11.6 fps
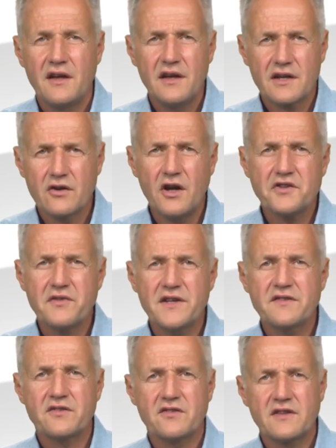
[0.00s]
In
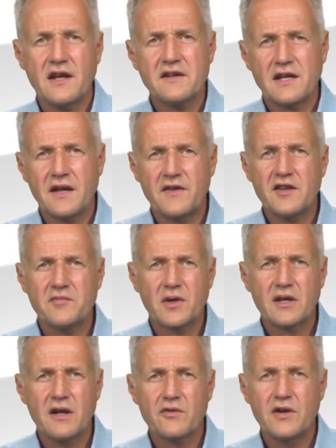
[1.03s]
contrast to static
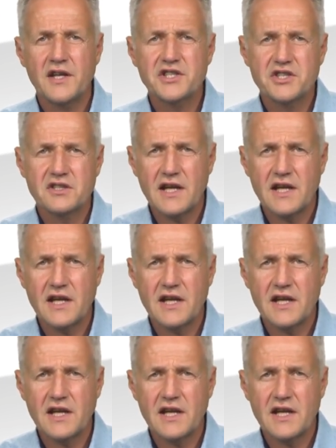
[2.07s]
investment calculation,